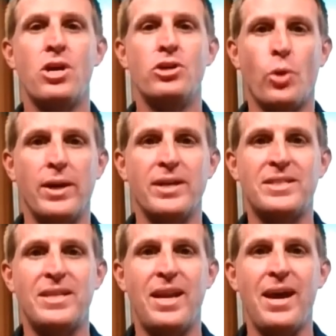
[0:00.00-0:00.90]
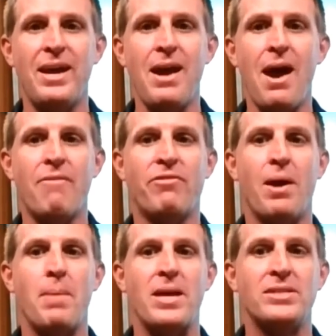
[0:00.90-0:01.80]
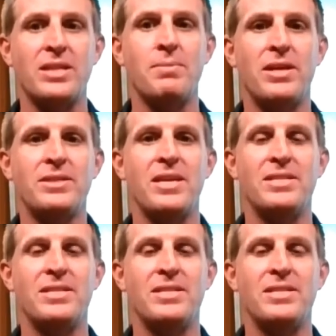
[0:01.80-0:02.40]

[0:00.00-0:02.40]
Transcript: Join us today from Zosimus